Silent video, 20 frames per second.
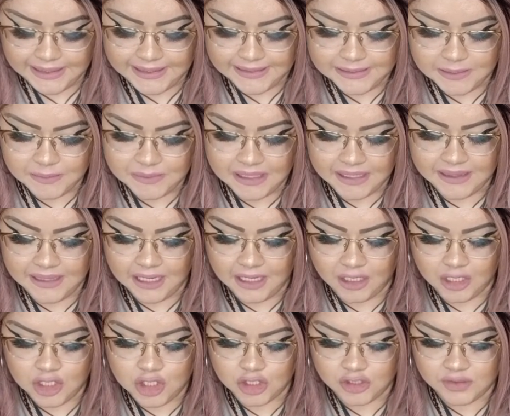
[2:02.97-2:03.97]
it seems like
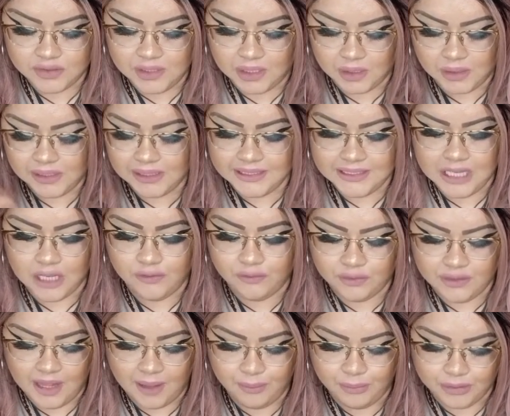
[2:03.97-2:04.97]
they're just settling down
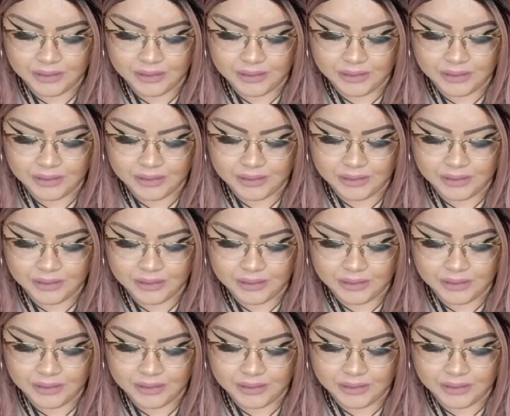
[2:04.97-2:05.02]
for that